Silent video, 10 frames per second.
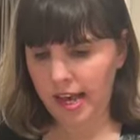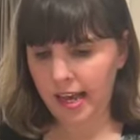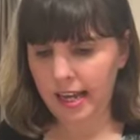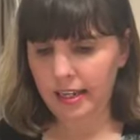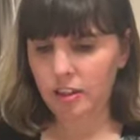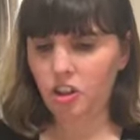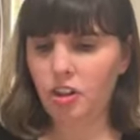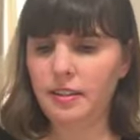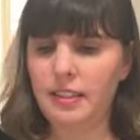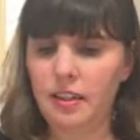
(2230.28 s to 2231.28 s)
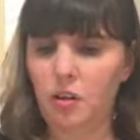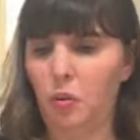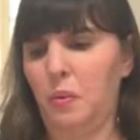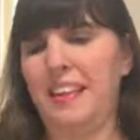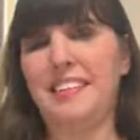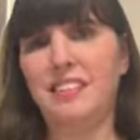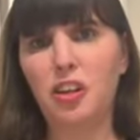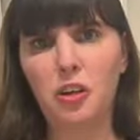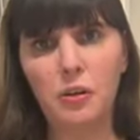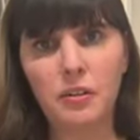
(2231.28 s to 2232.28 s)
the heart, just to,
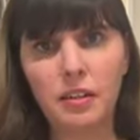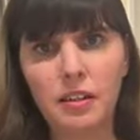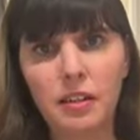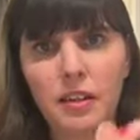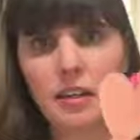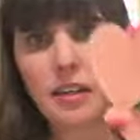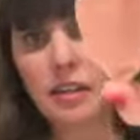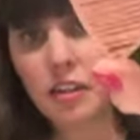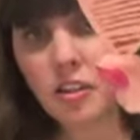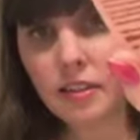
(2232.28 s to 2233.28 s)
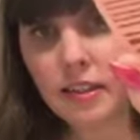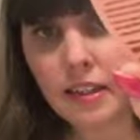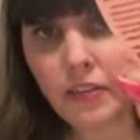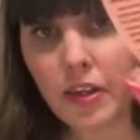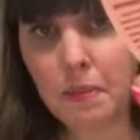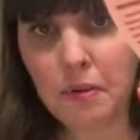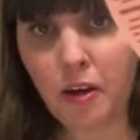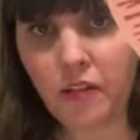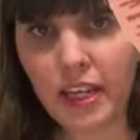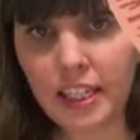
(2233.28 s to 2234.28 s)
that's cute, just to give it a
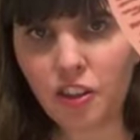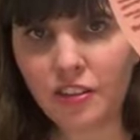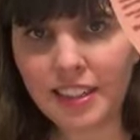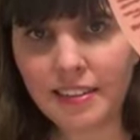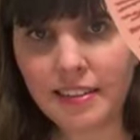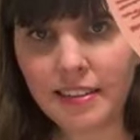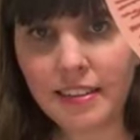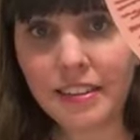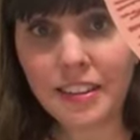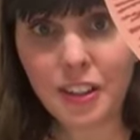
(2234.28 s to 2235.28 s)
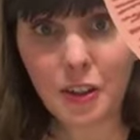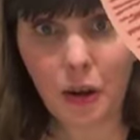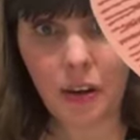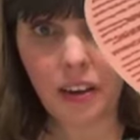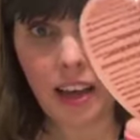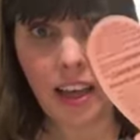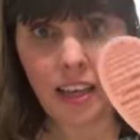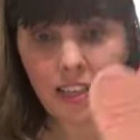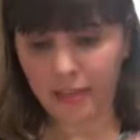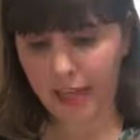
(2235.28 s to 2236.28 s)
bit of interest. So
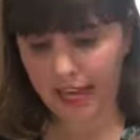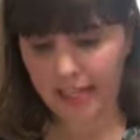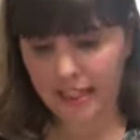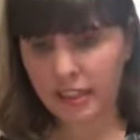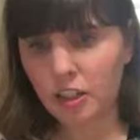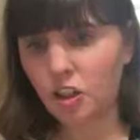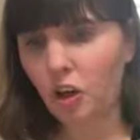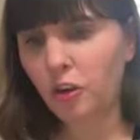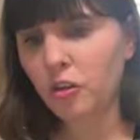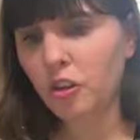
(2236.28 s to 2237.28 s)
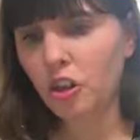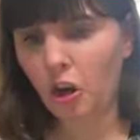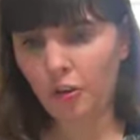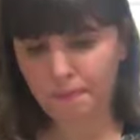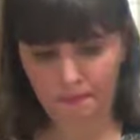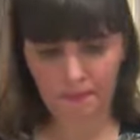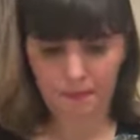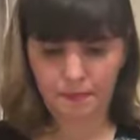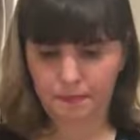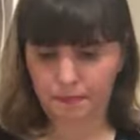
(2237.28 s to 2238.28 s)
that is the tone on tone,
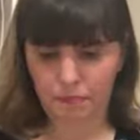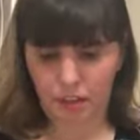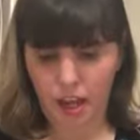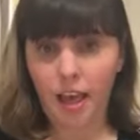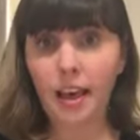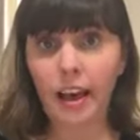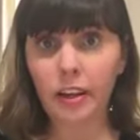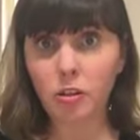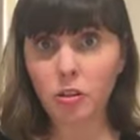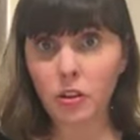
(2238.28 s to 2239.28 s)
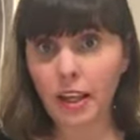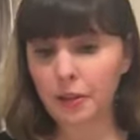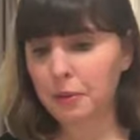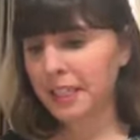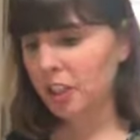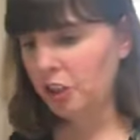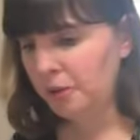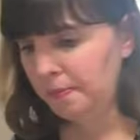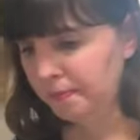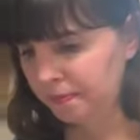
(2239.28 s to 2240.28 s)
and I'll do the other one
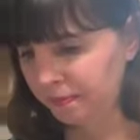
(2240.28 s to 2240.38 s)
too.